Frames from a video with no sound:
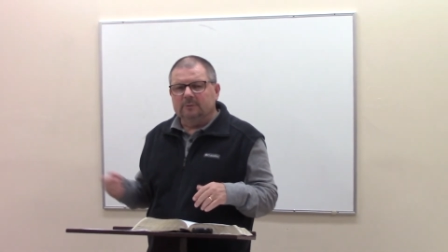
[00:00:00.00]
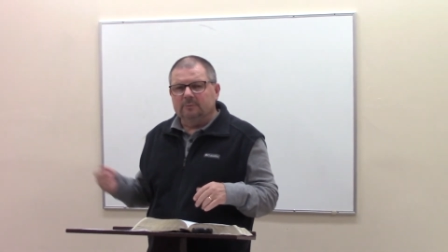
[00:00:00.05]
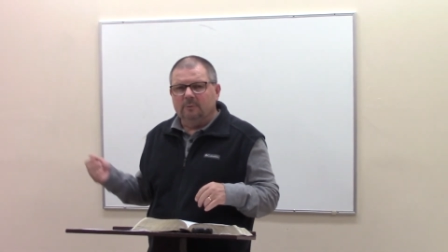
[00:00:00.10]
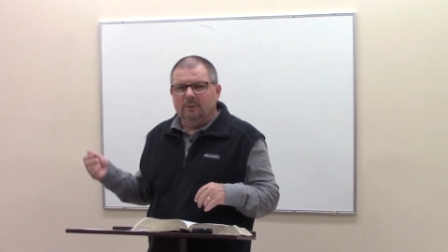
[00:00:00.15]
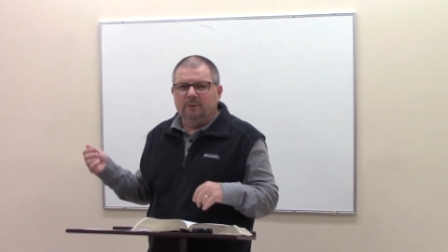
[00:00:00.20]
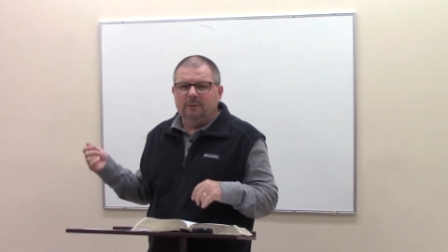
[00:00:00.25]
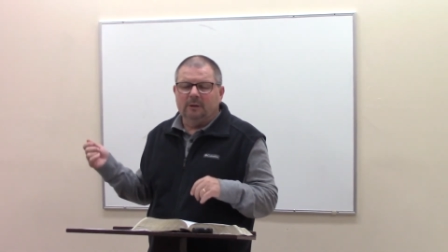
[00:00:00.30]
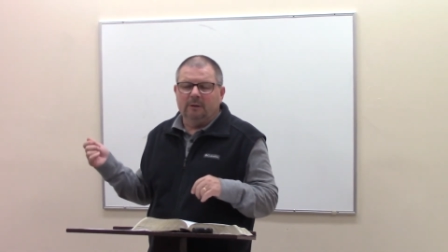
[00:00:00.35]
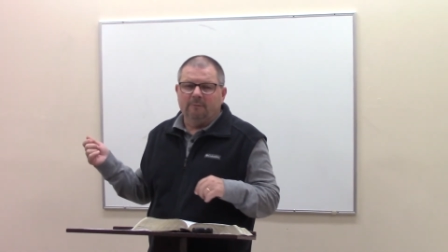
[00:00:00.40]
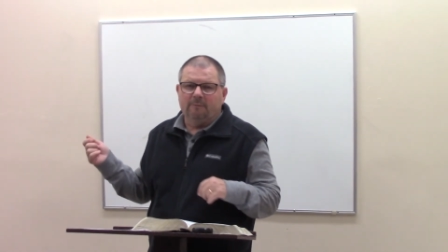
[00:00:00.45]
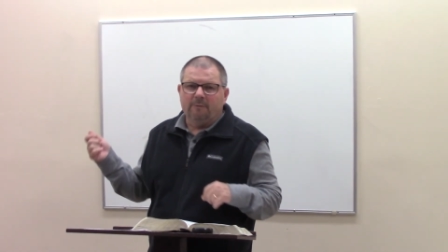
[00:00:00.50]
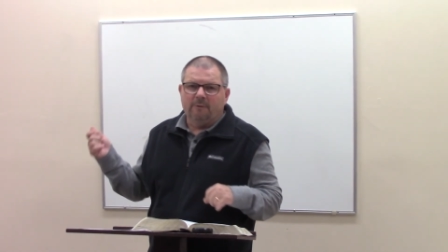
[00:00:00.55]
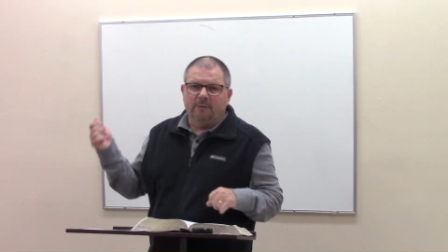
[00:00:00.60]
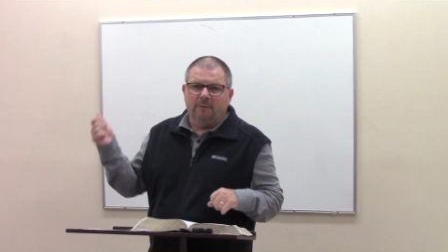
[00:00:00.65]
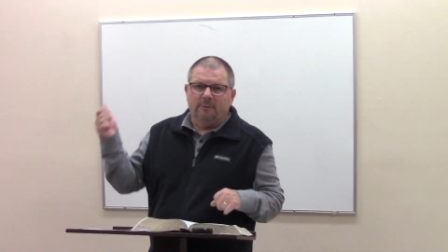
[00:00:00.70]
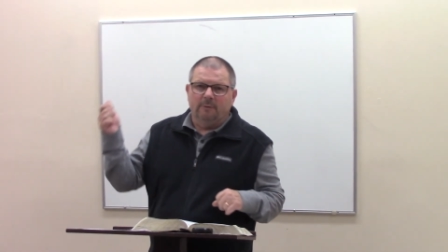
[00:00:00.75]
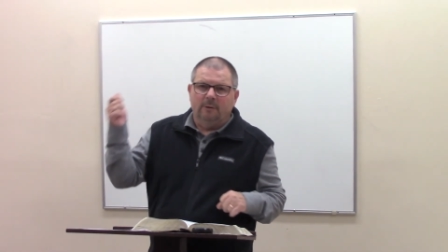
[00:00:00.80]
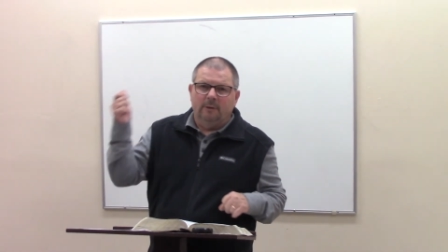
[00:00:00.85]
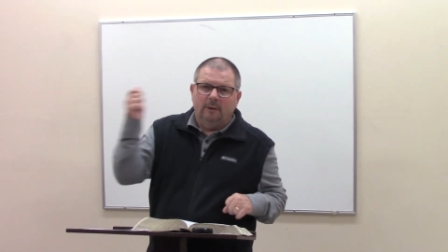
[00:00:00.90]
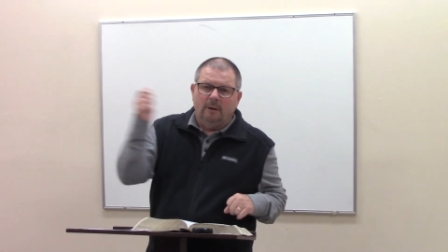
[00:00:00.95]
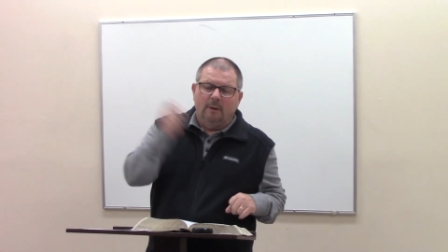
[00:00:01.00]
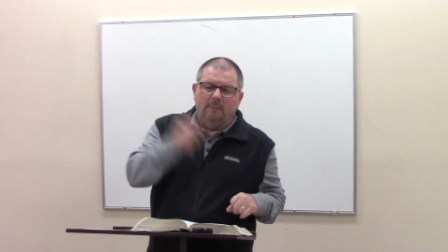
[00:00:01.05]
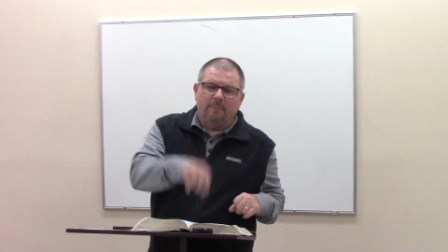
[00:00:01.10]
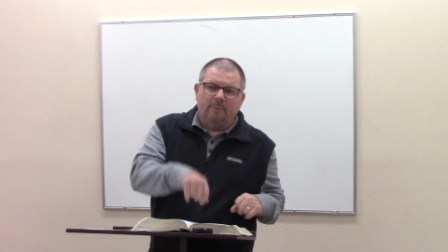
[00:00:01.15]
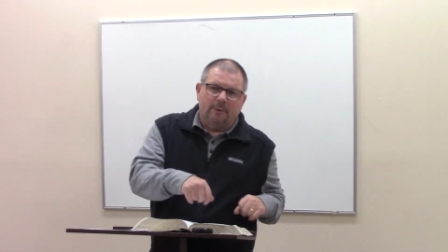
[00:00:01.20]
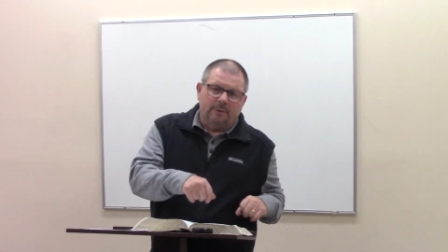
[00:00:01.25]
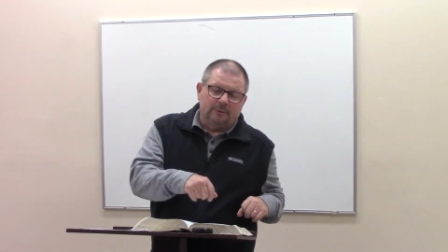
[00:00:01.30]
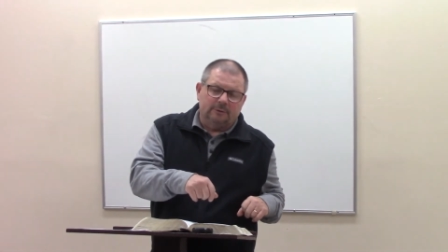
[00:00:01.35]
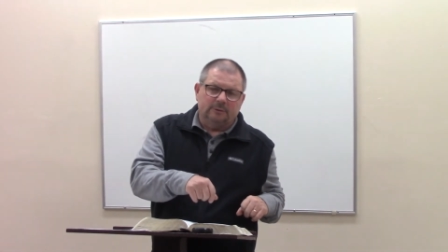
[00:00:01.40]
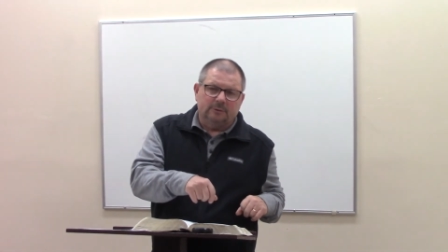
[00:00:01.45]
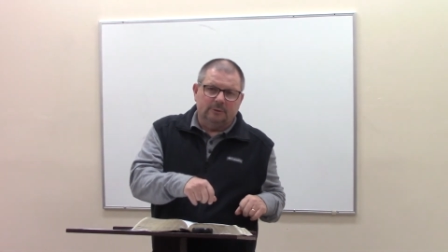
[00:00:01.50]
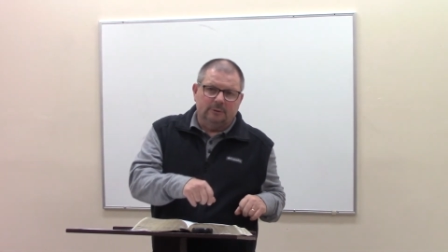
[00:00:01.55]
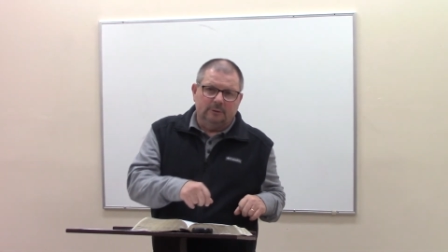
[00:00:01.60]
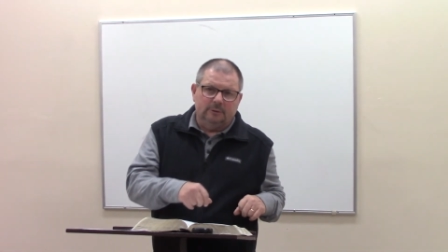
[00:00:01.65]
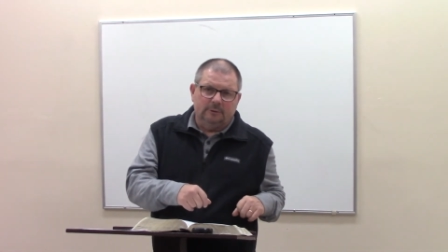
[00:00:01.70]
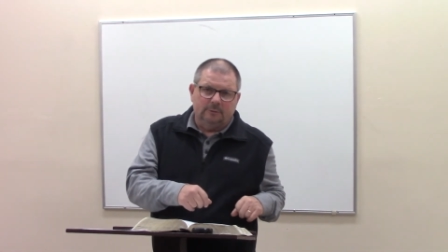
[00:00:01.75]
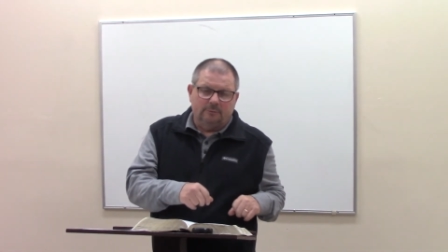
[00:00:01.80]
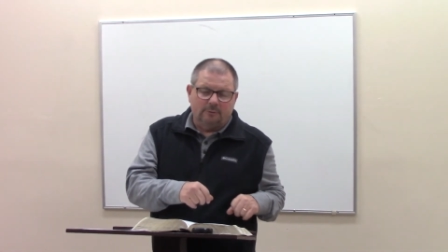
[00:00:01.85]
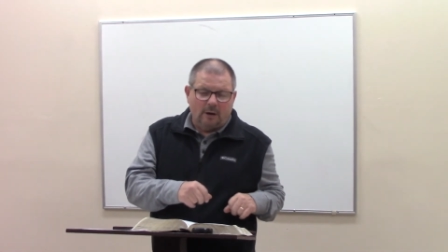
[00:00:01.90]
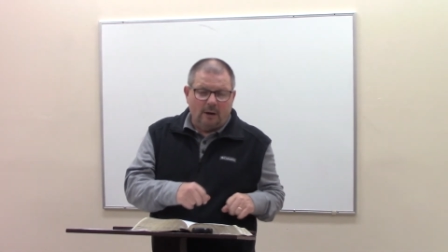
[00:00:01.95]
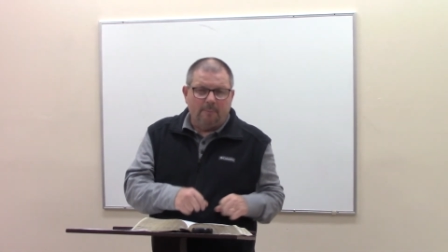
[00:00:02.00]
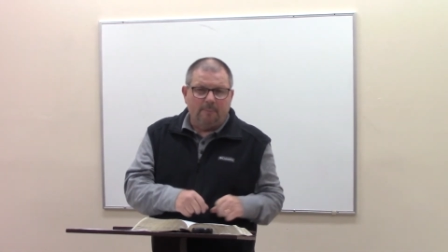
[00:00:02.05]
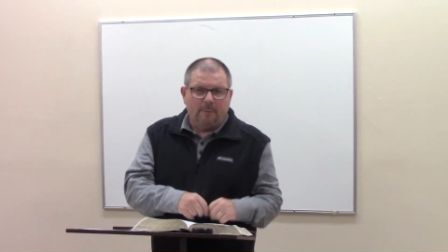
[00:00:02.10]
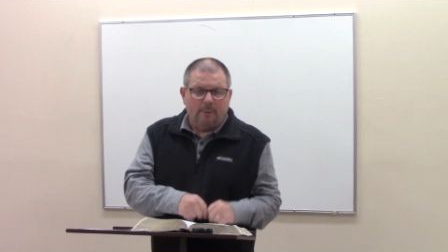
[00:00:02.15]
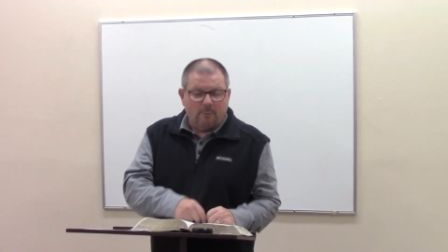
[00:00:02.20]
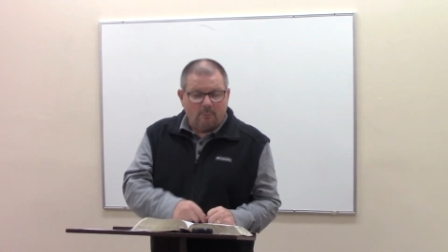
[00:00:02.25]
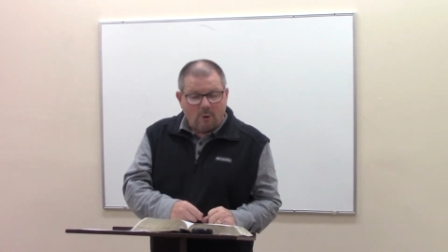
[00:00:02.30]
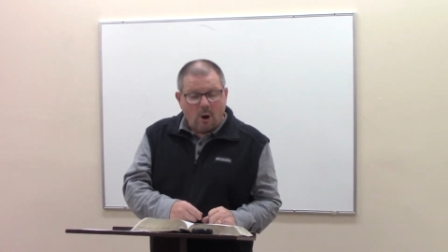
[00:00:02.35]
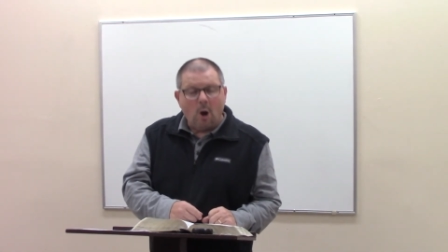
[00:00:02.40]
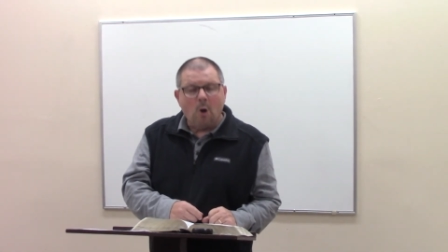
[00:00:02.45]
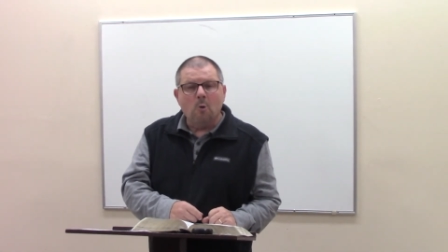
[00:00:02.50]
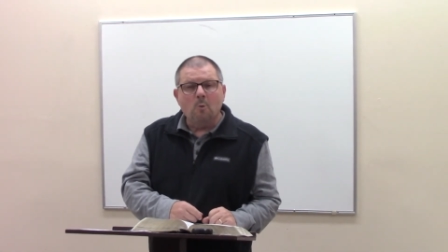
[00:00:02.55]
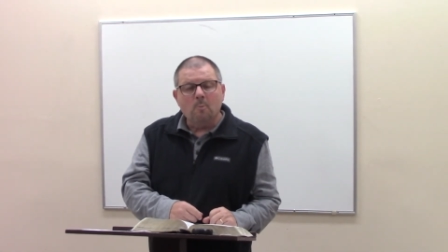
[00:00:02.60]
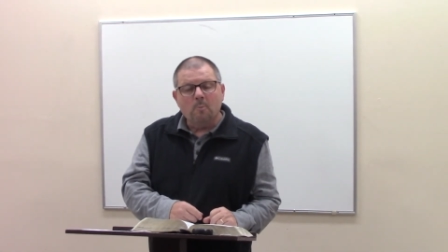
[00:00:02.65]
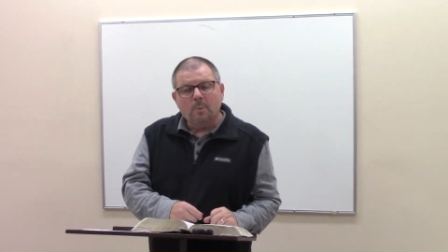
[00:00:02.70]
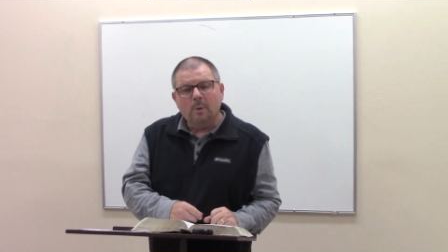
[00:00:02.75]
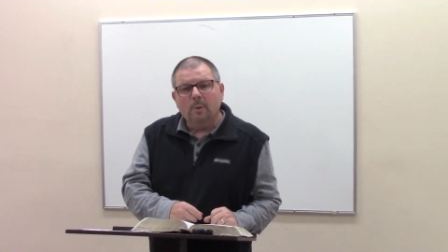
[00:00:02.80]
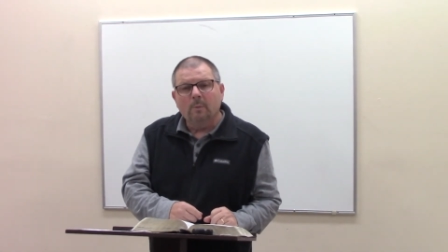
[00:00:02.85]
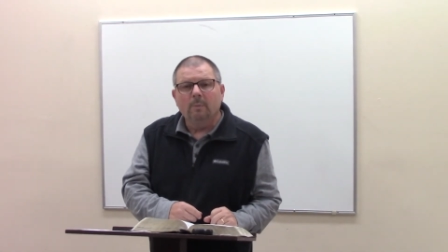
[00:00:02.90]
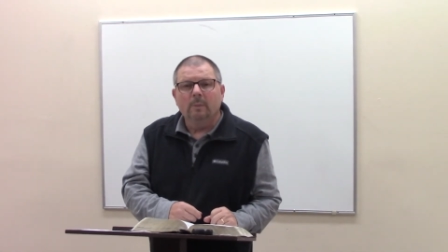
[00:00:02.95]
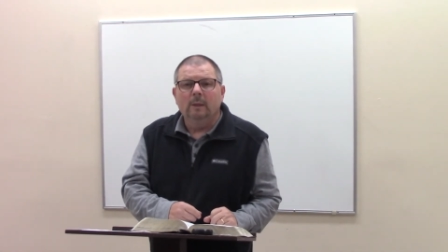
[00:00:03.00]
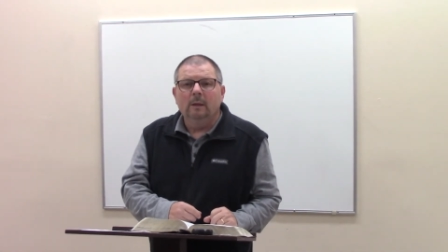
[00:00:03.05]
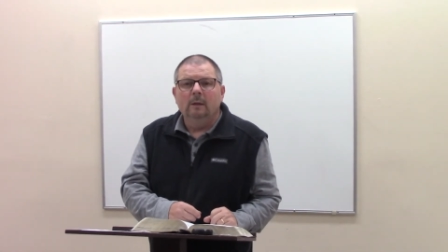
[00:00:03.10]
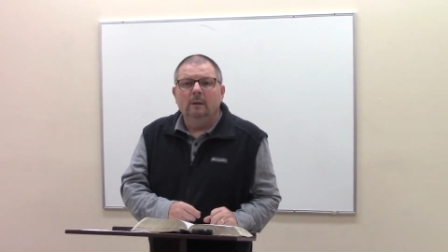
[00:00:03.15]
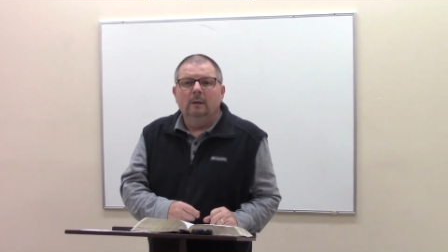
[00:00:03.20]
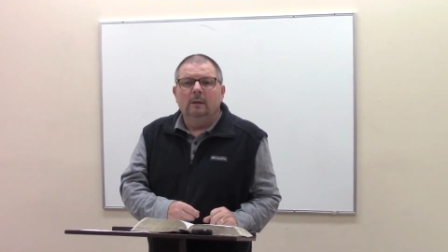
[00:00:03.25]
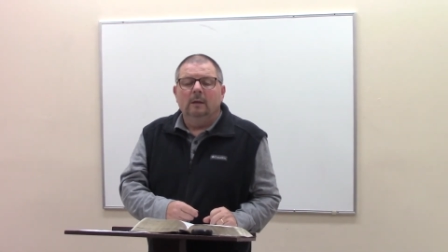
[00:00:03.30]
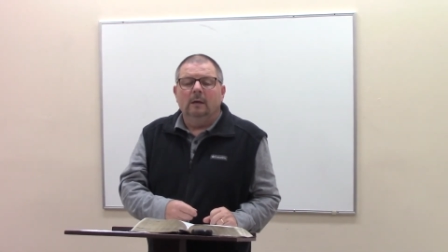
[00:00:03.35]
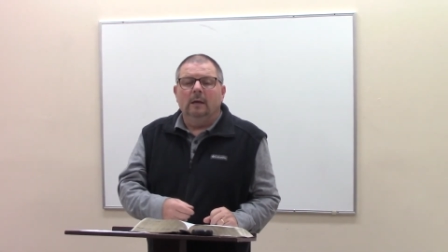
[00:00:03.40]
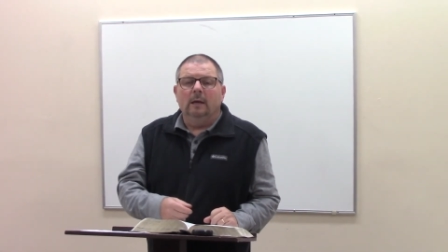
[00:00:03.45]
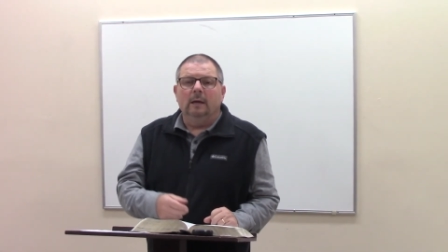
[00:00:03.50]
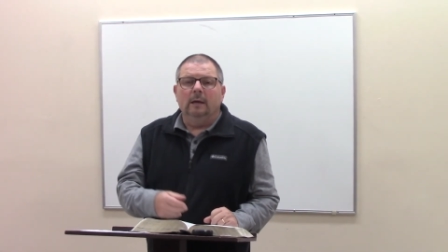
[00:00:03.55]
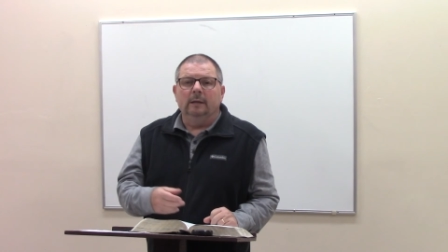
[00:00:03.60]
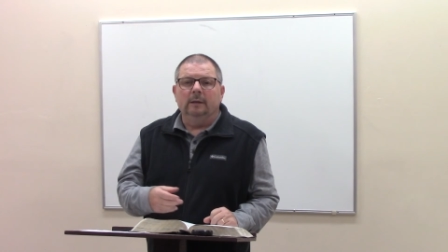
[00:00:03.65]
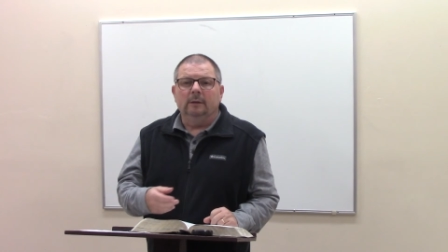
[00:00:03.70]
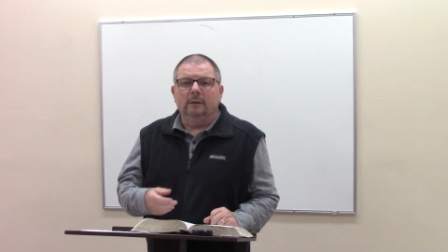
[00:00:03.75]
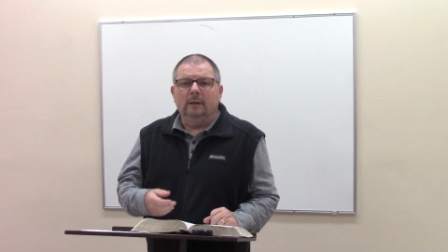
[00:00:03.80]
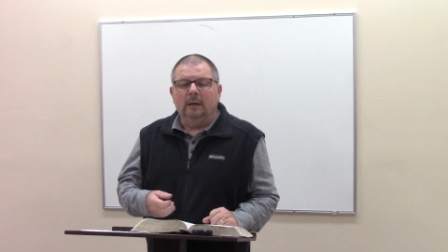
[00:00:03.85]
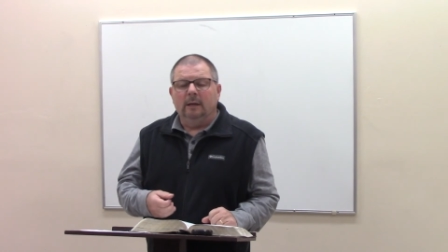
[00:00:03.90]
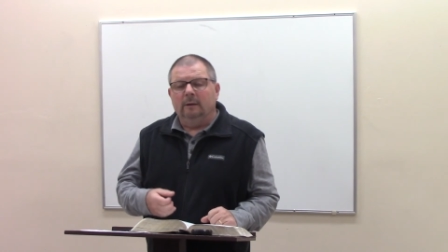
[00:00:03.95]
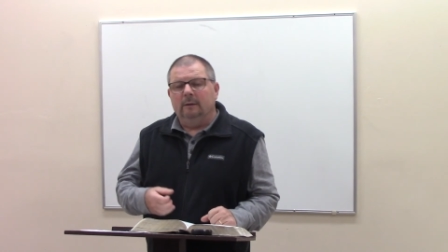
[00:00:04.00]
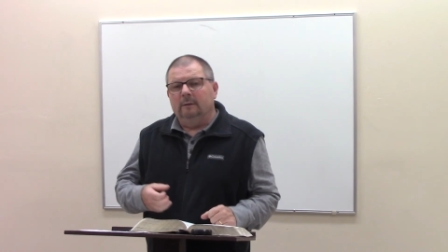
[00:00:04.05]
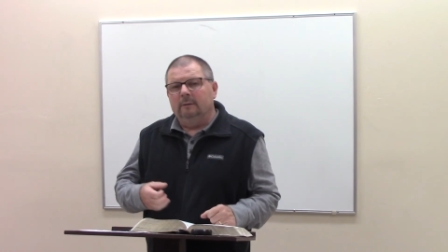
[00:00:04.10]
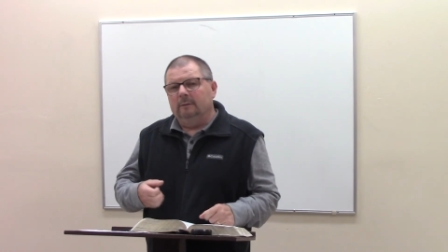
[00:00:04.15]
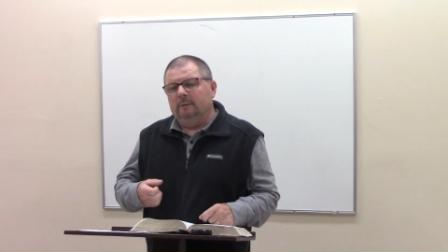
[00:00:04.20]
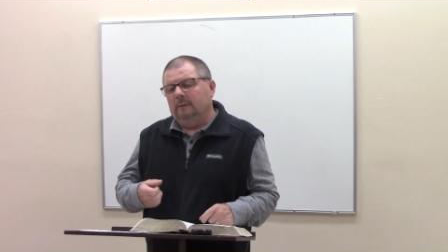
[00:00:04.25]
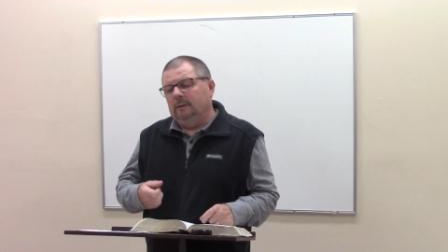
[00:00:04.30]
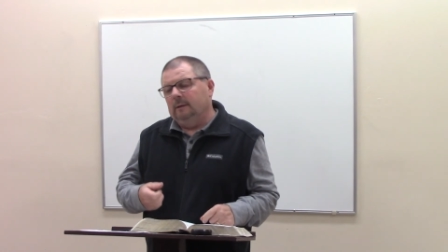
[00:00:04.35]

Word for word: It's one thing for a person to drop a rope and and